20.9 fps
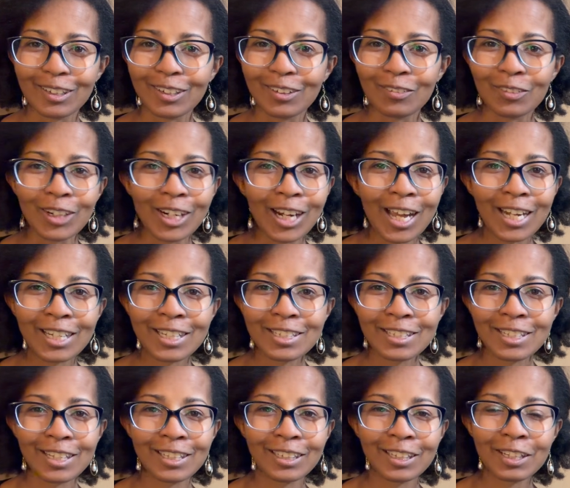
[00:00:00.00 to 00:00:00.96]
What kind of
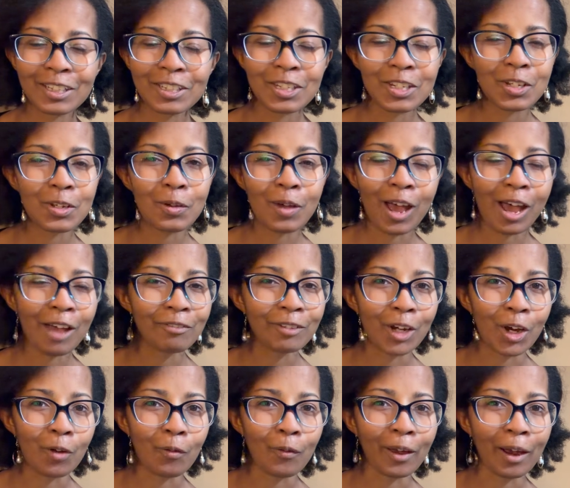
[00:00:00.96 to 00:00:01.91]
seedlings do you have
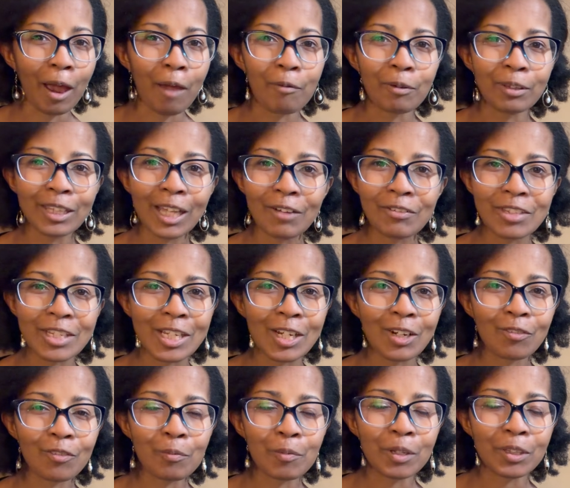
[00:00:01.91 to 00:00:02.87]
going? I would love to hear
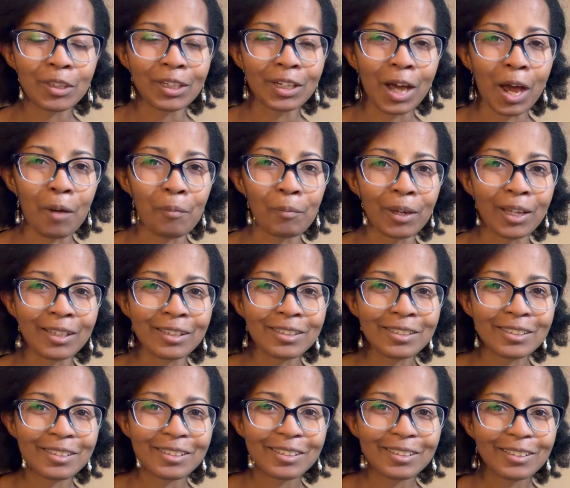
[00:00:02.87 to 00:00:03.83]
from you in the
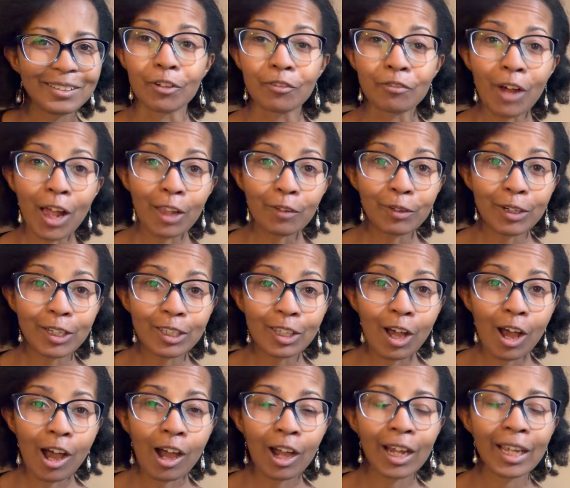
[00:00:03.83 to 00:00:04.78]
comments. If you're following
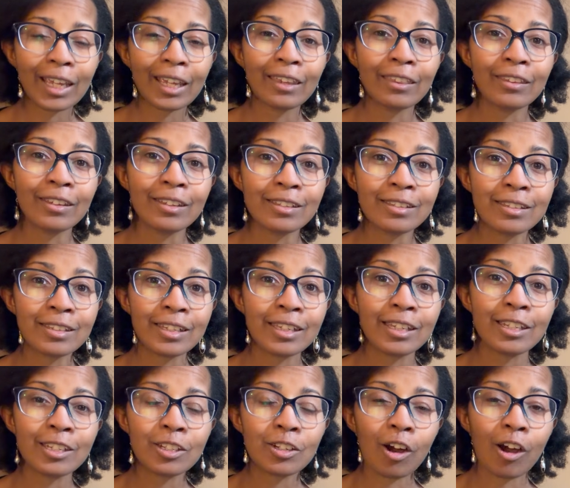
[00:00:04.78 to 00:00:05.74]
along in this
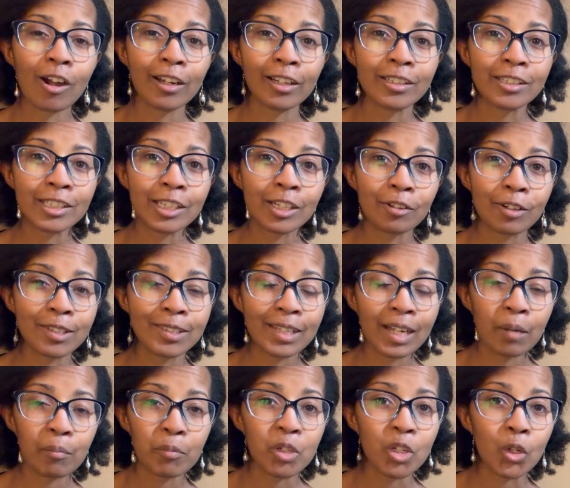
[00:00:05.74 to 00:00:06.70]
seed starting series that
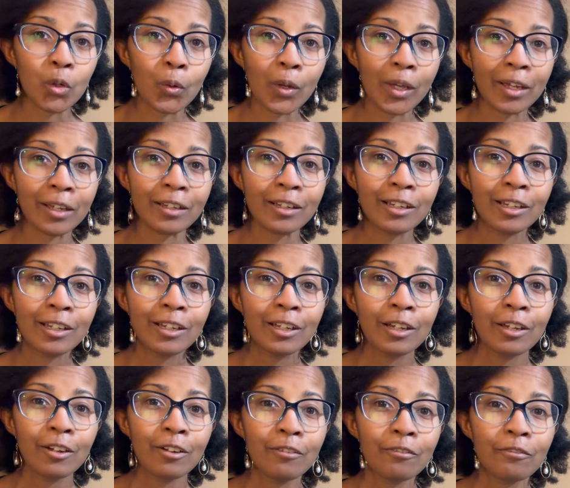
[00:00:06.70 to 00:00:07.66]
I'm doing,
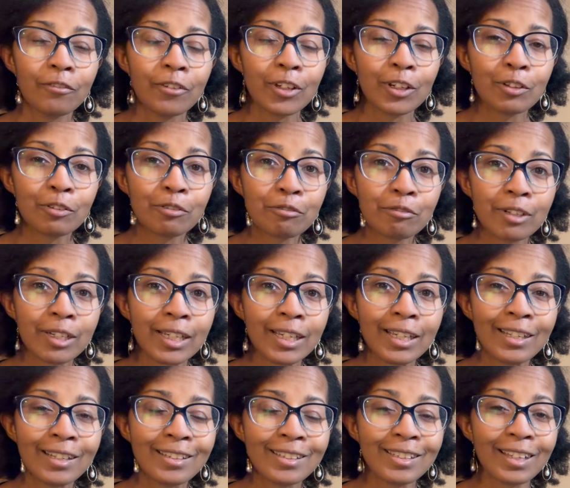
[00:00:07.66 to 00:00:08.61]
feel
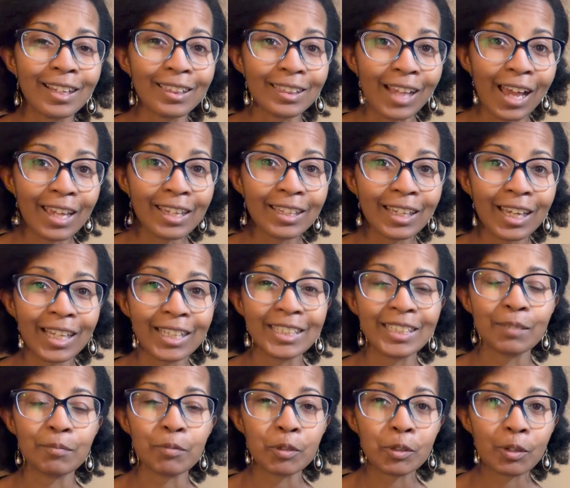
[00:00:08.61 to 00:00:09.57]
free to like and
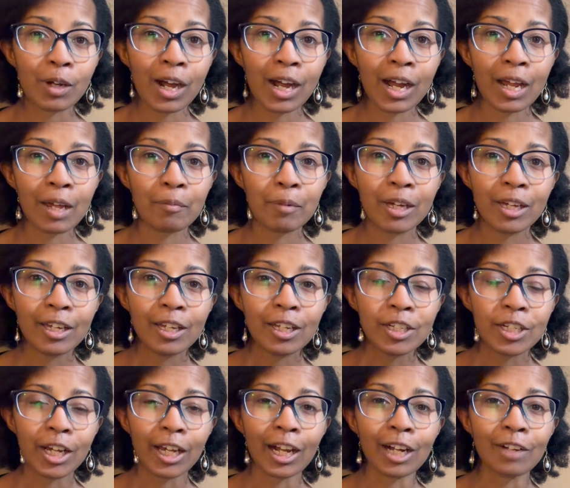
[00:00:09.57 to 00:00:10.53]
subscribe,
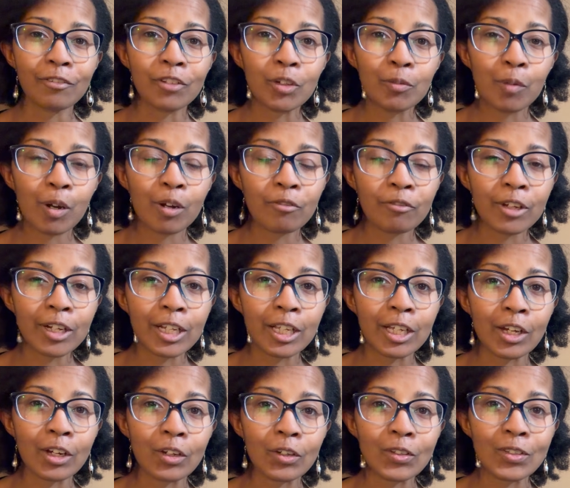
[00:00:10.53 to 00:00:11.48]
check out a few more
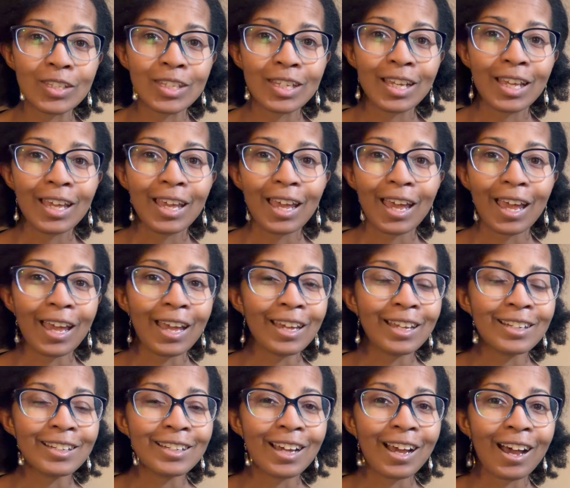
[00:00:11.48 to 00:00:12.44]
videos,
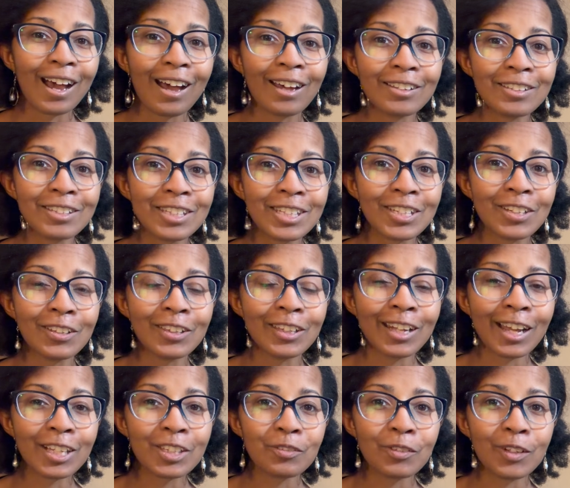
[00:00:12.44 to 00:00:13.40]
and I'll see you in the
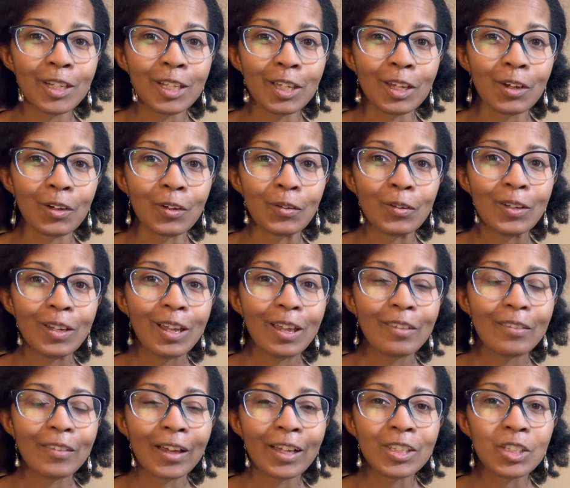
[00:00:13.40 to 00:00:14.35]
next video.
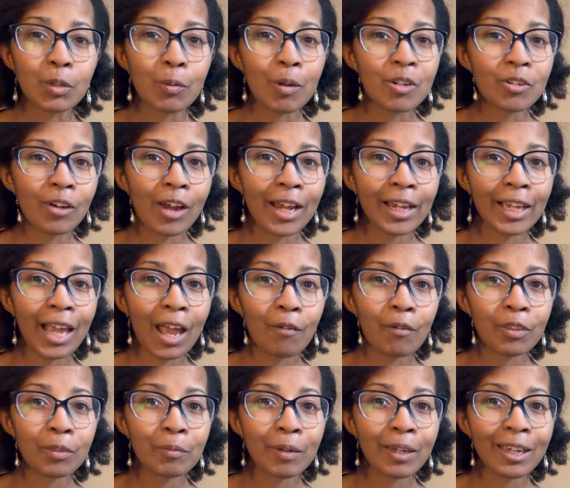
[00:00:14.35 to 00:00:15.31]
Thanks so much for hanging out
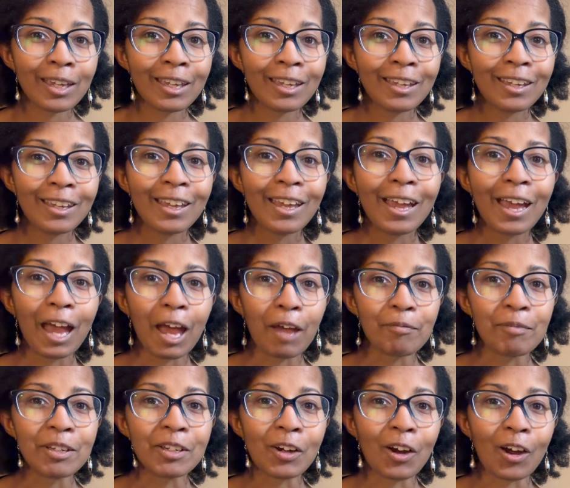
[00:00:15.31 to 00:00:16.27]
with me.
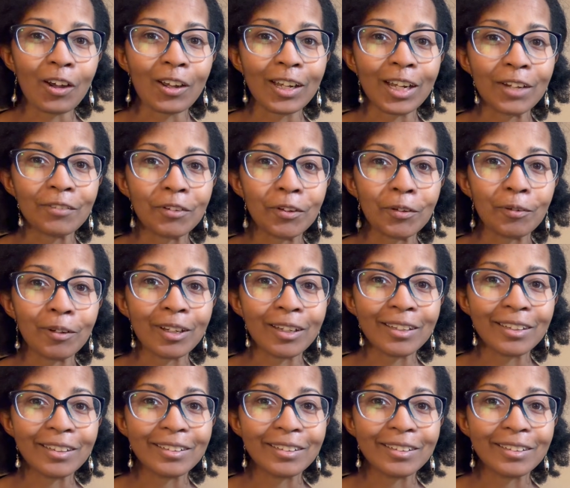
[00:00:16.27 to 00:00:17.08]
Happy gardening, everyone.